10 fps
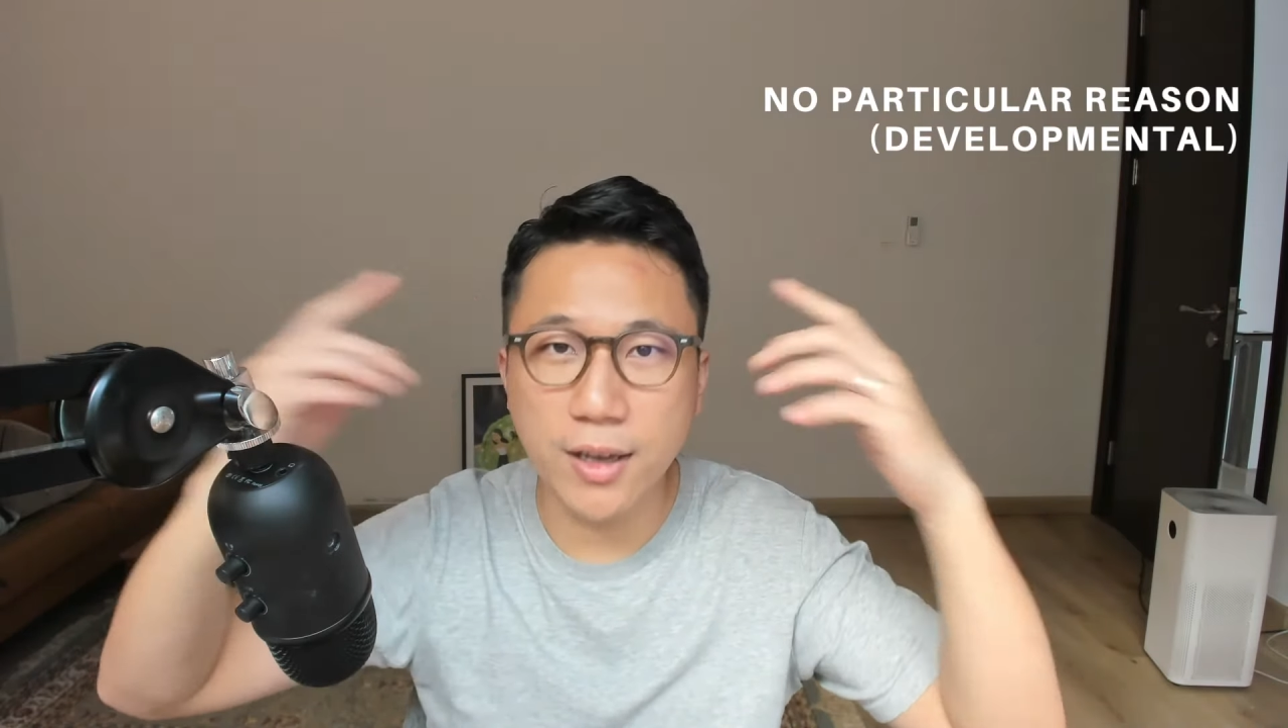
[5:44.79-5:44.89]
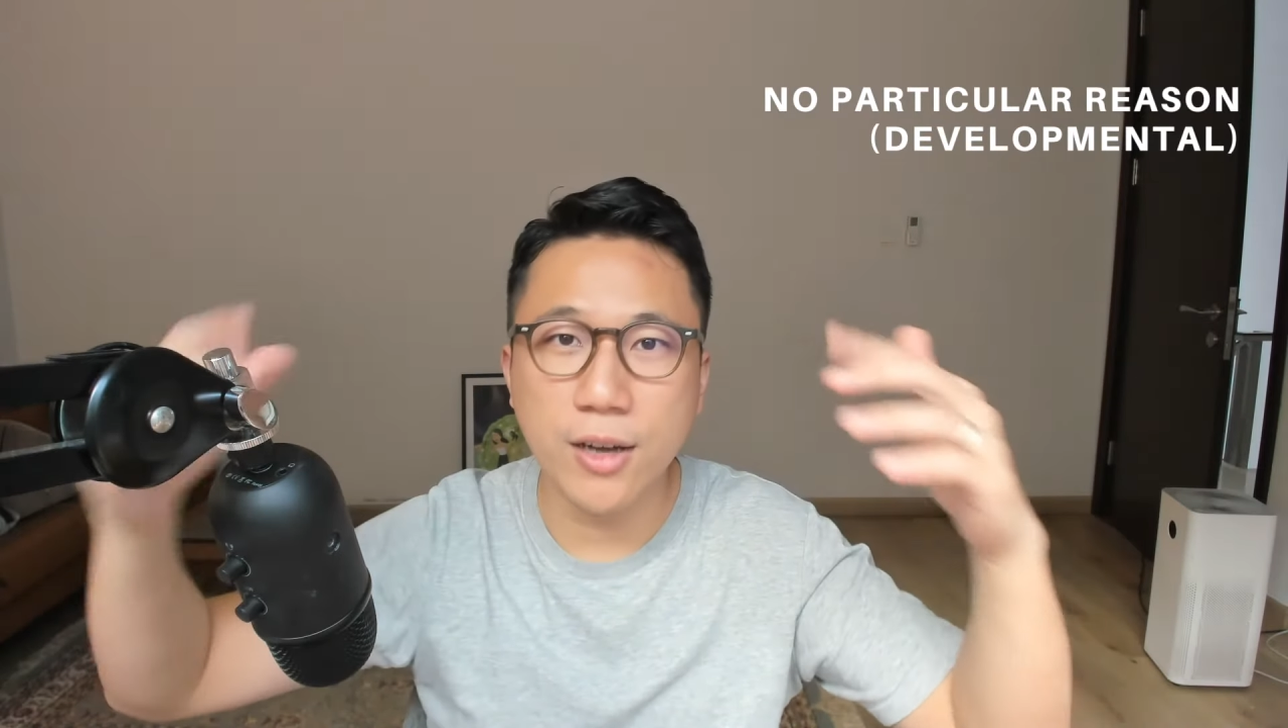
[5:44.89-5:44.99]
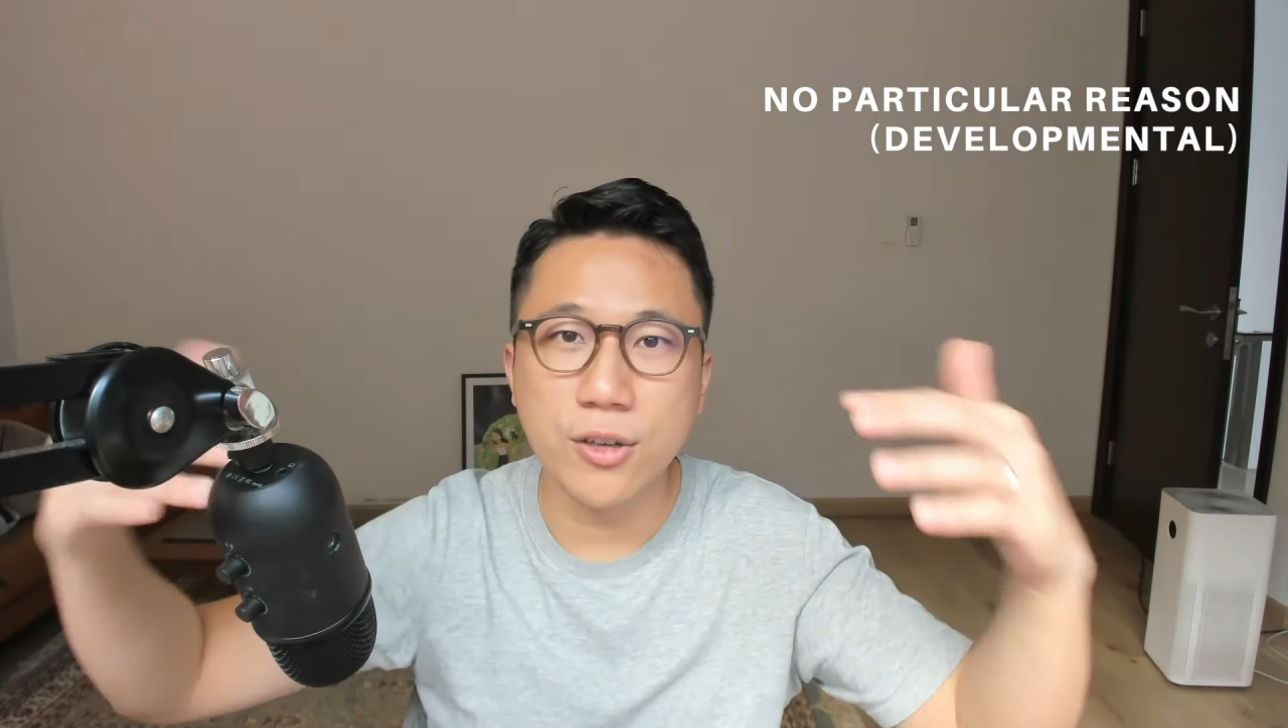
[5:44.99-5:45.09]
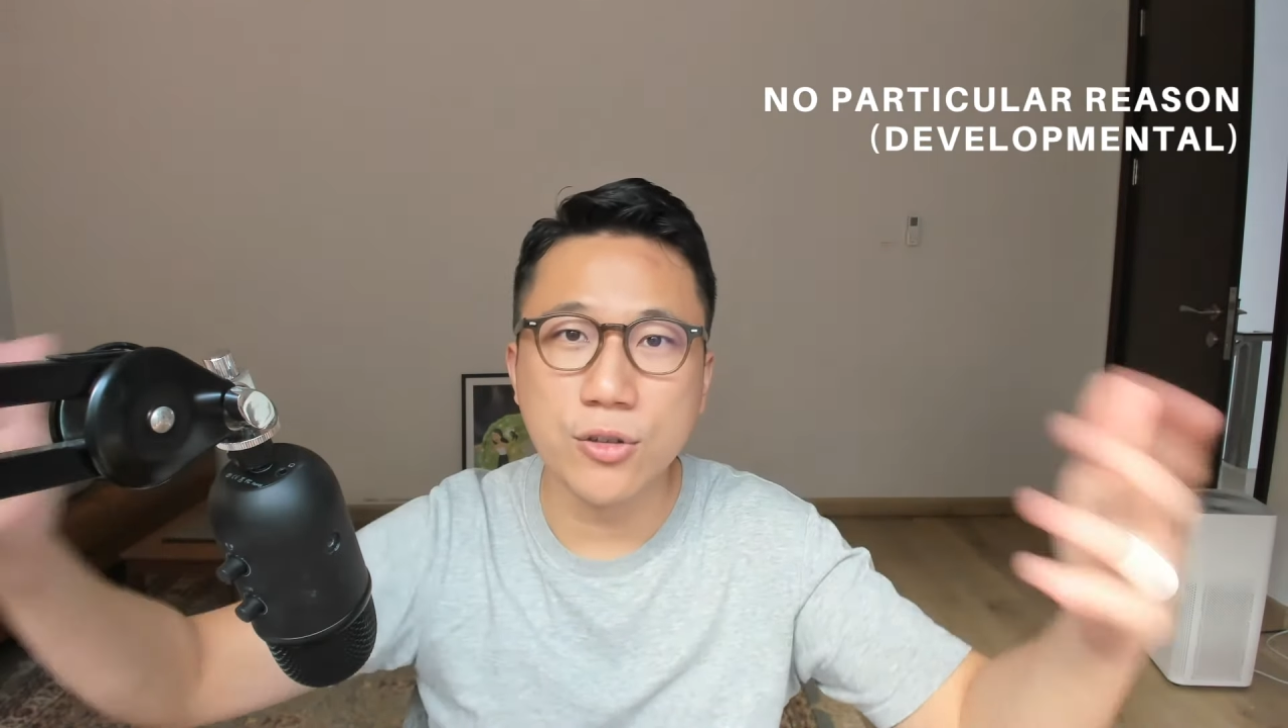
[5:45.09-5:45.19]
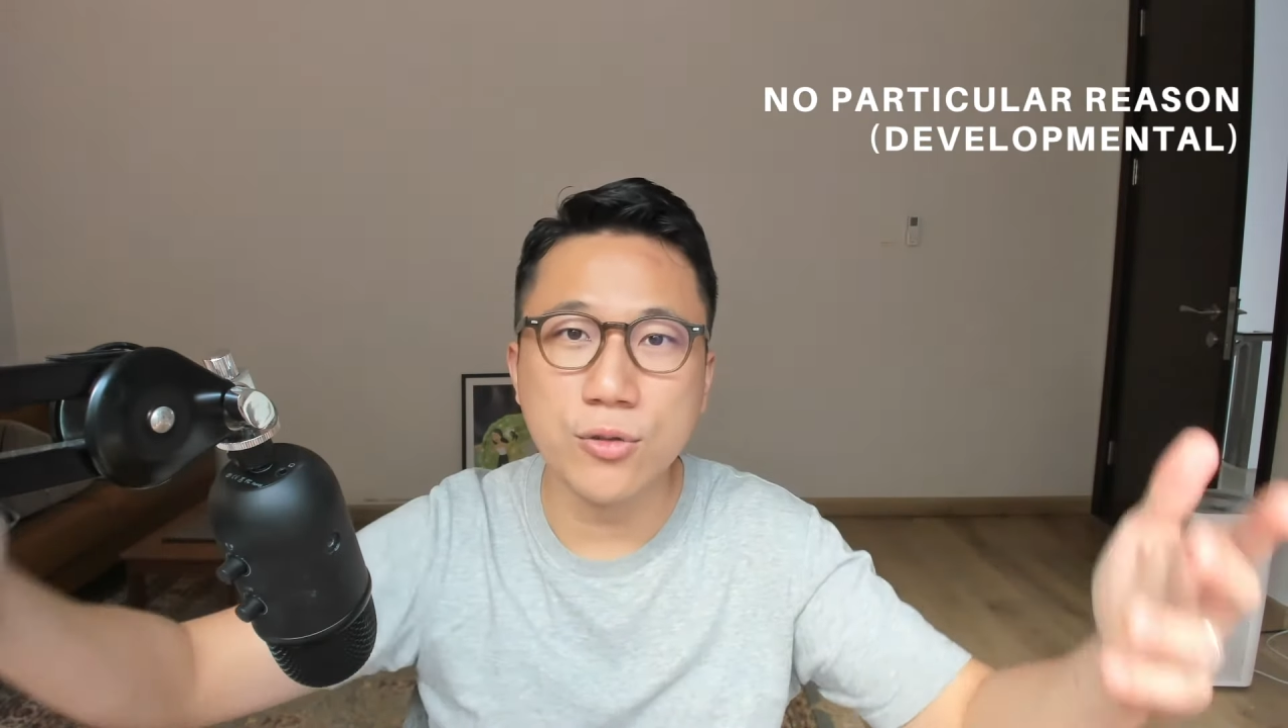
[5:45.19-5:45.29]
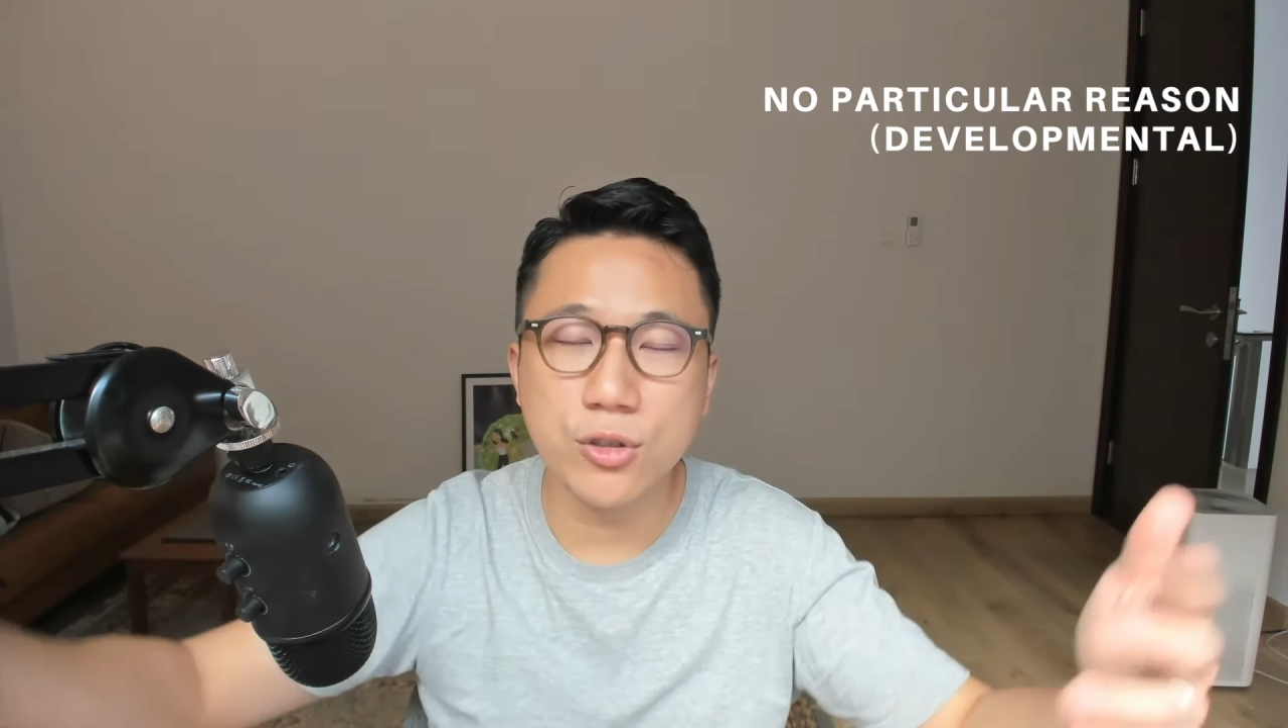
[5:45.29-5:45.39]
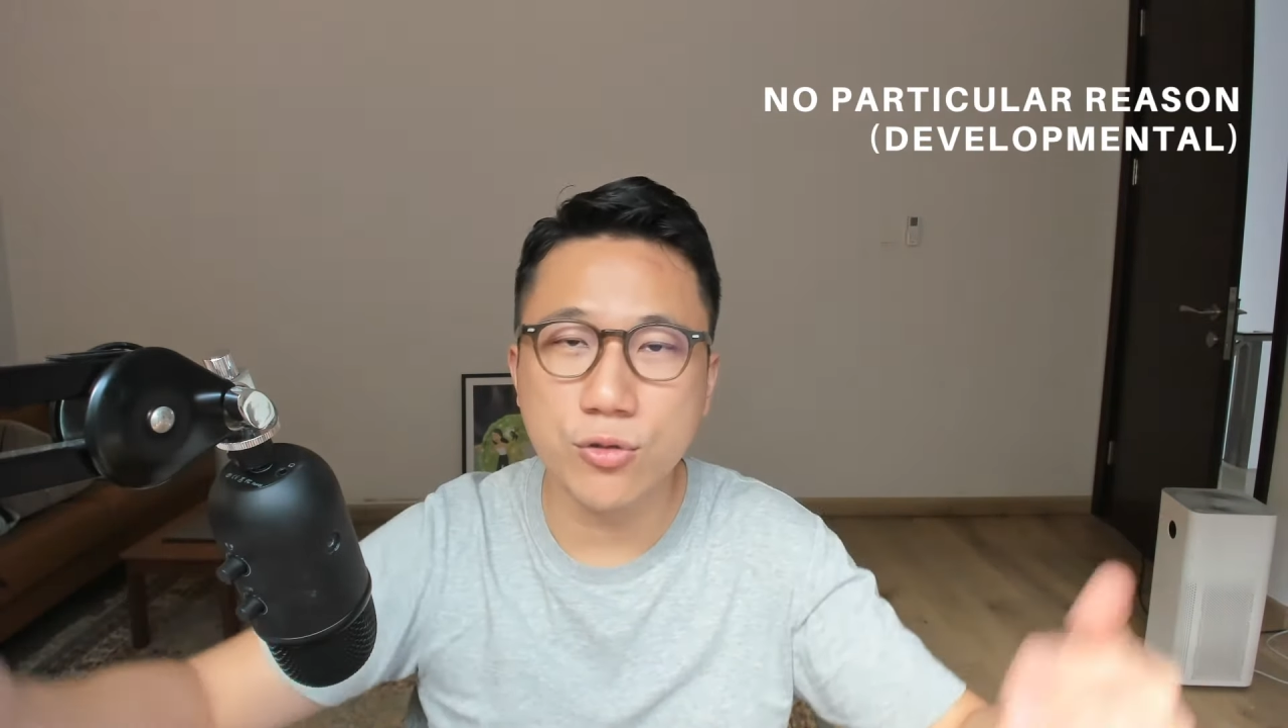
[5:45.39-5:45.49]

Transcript: how to use